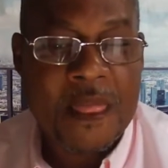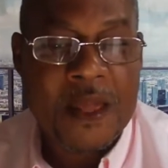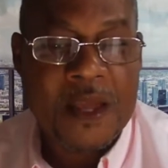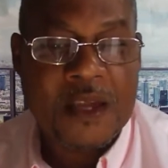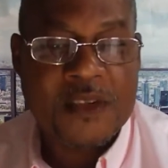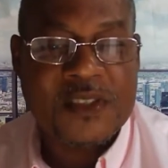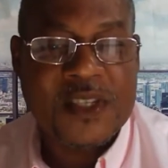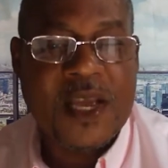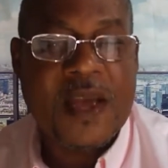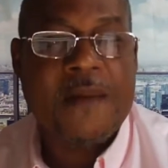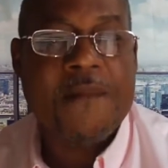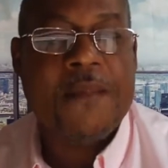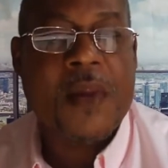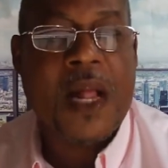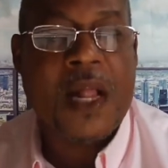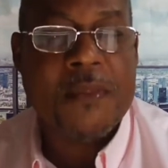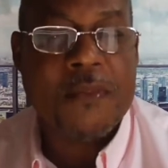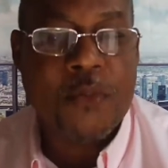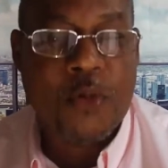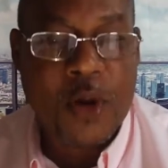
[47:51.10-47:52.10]
He said,
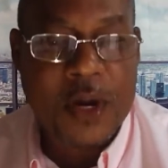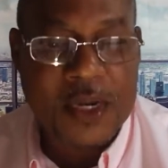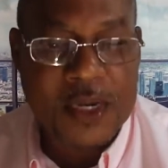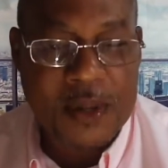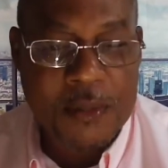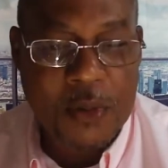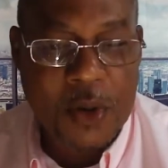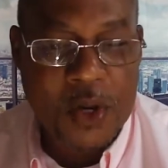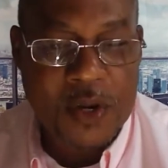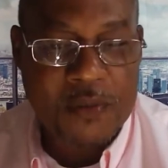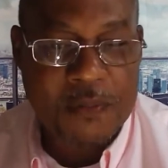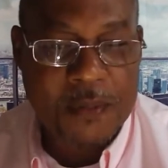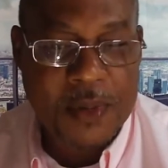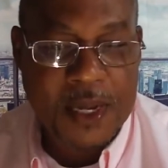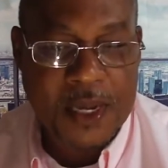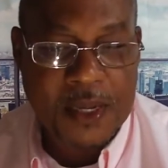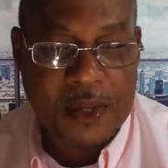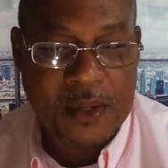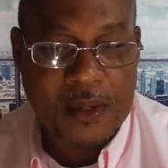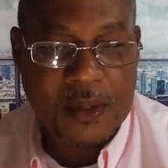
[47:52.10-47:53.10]
I'll break them out of
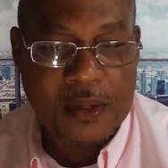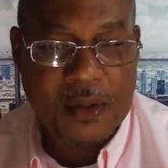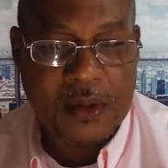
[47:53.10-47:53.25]
my